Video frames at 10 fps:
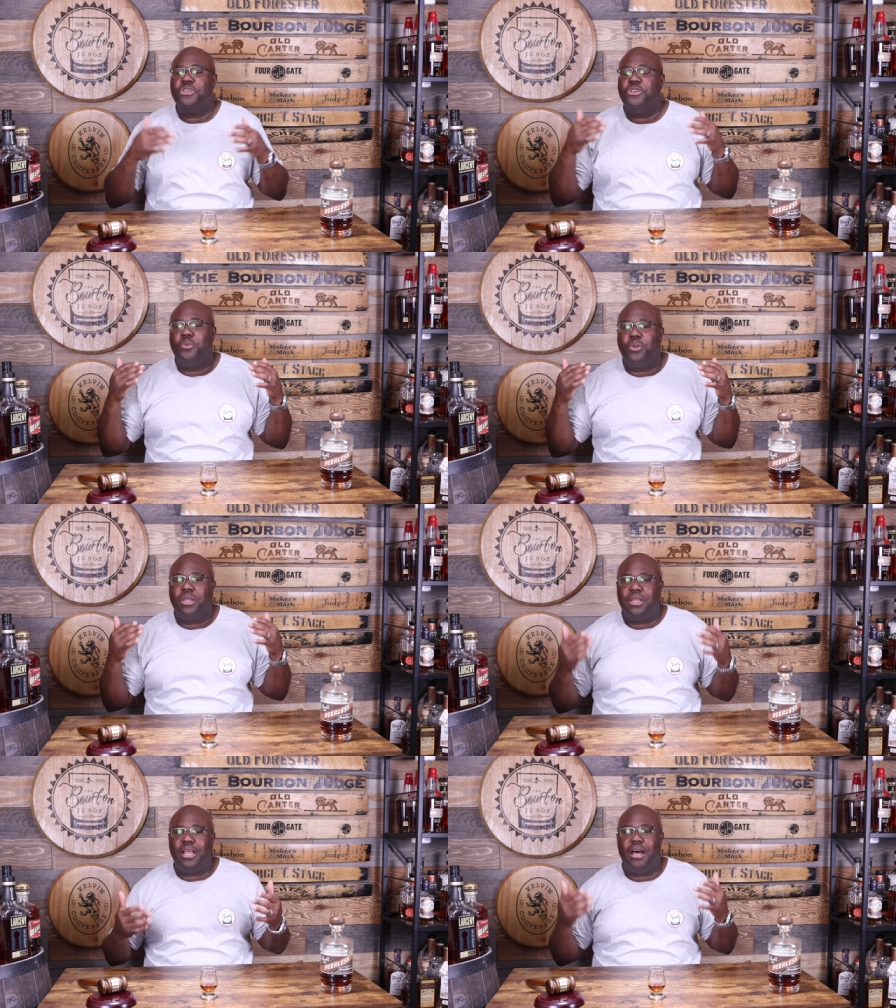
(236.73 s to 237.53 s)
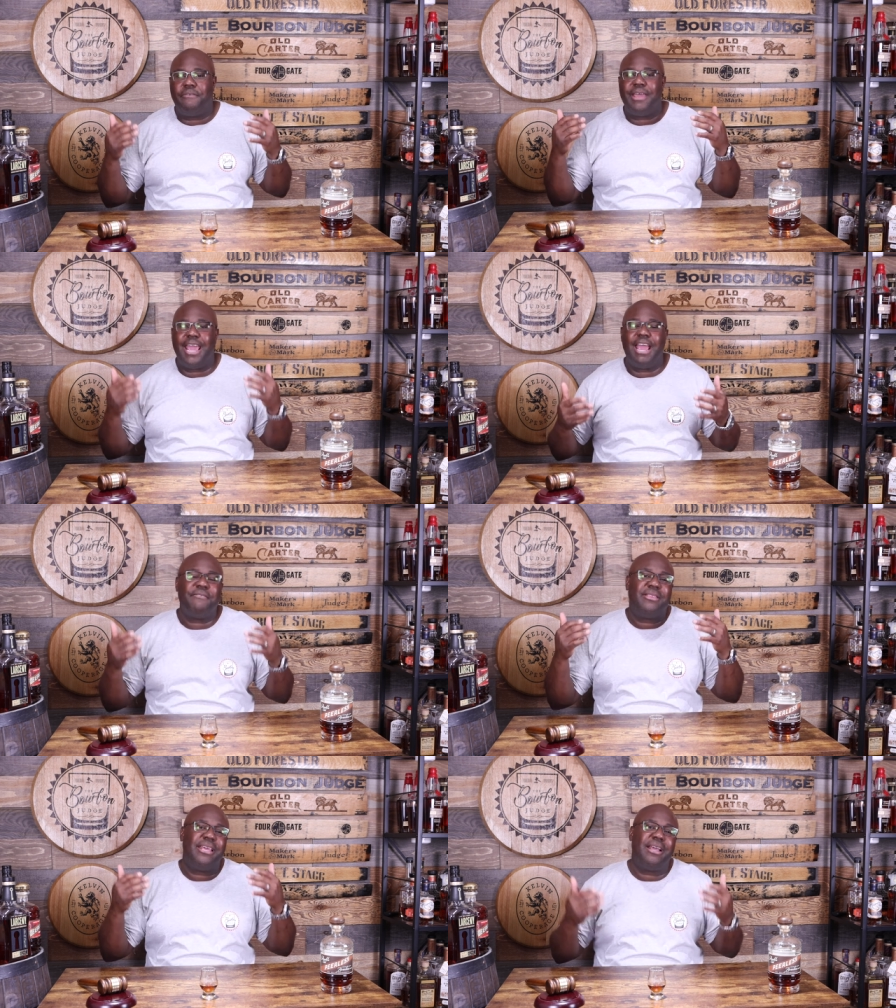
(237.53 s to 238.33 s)
You will love
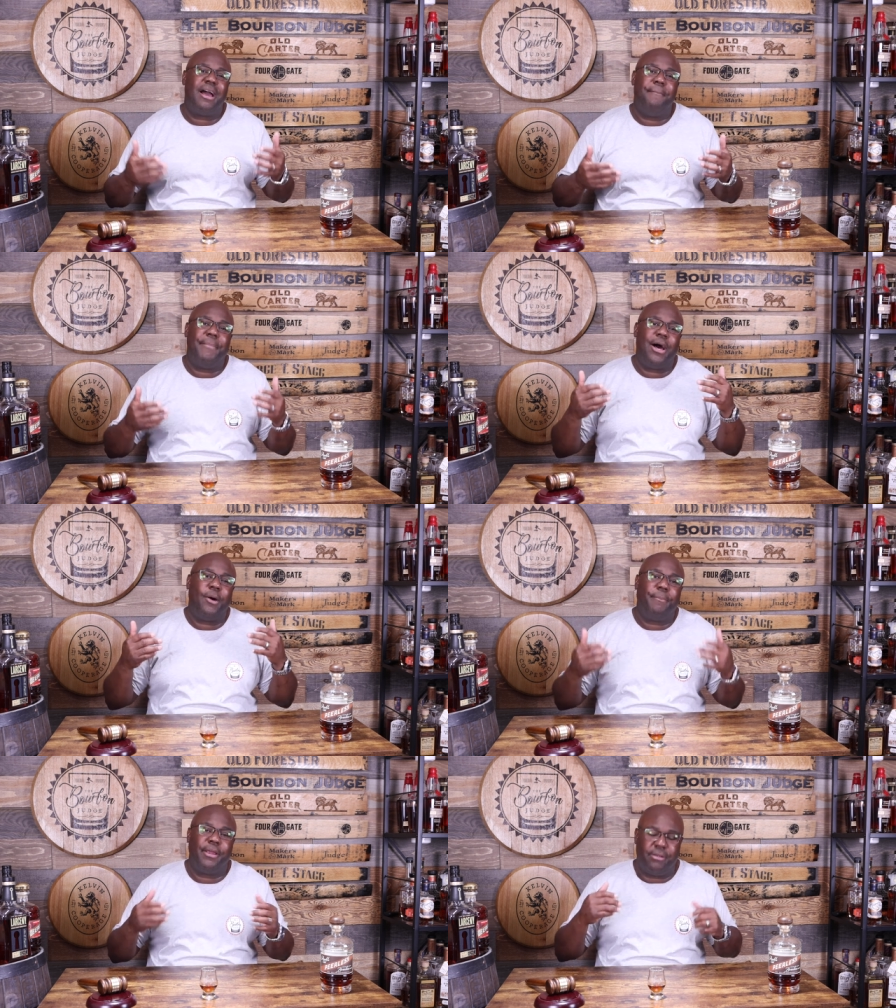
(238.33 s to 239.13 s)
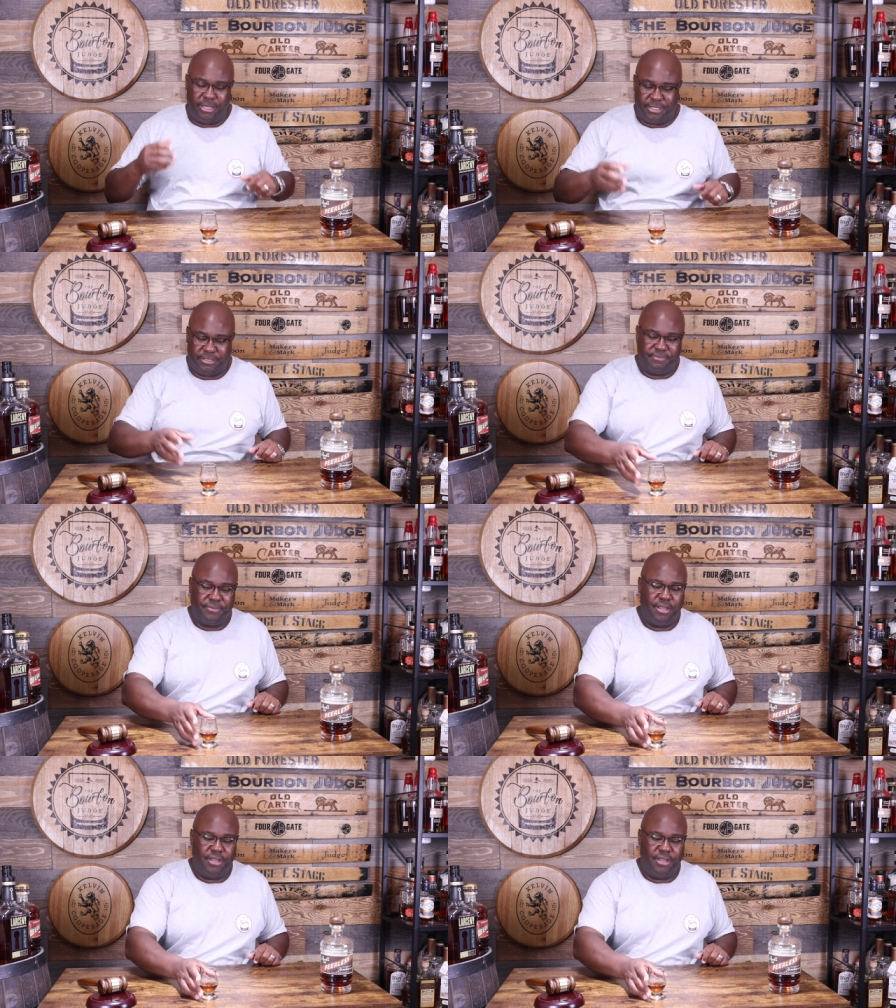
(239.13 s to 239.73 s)
everything about Peerless.